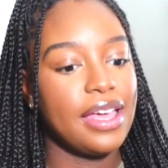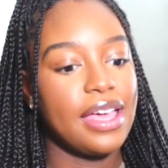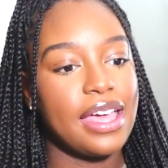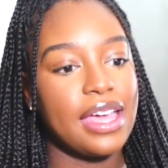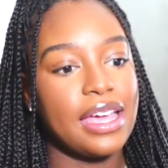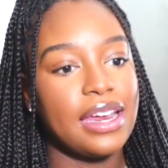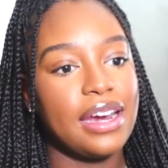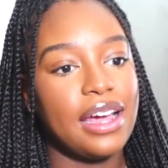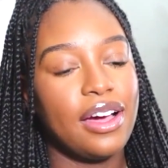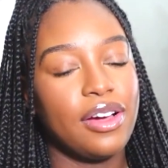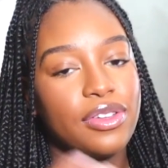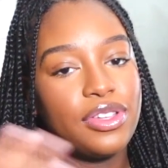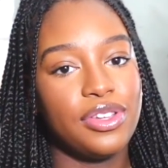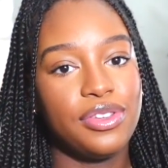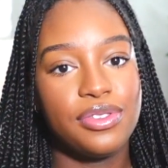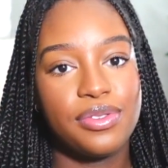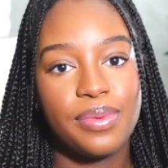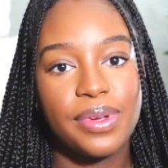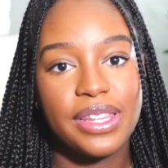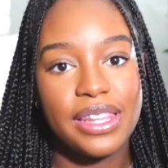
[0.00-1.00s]
and I'll
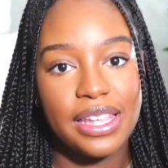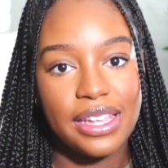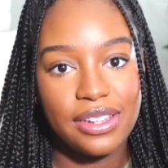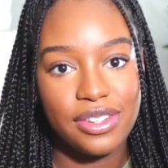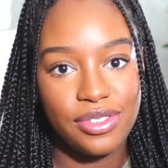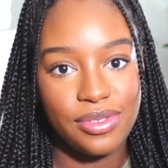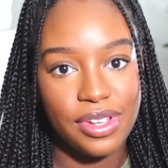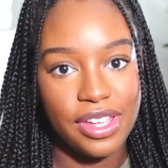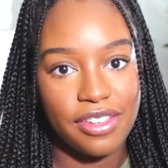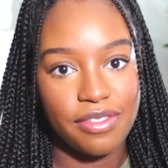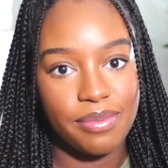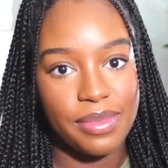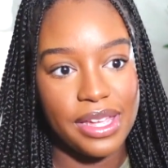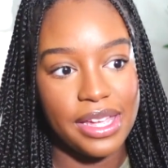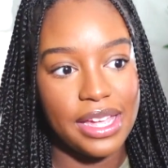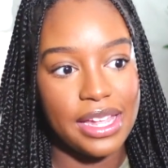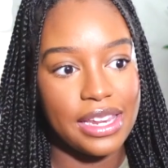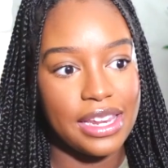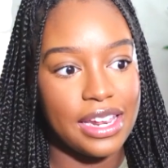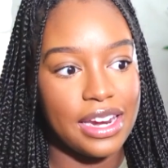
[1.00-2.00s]
use what they do give
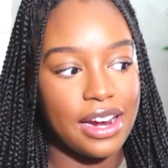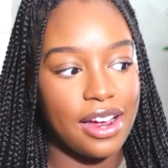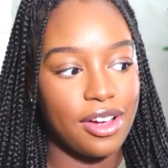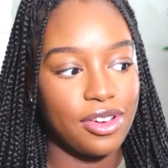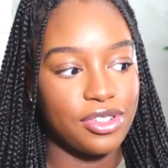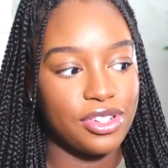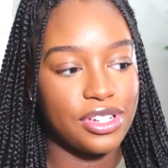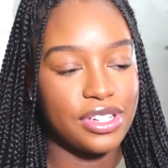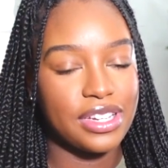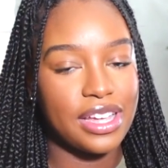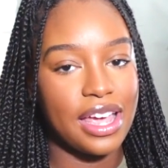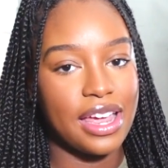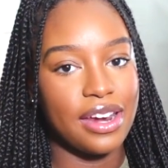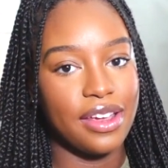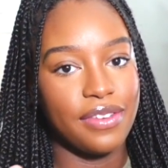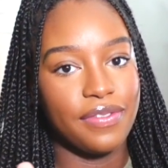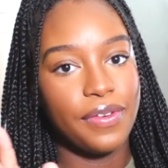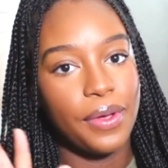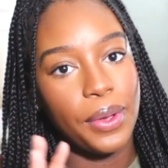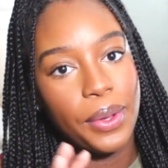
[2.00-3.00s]
me, and then I'll just kind of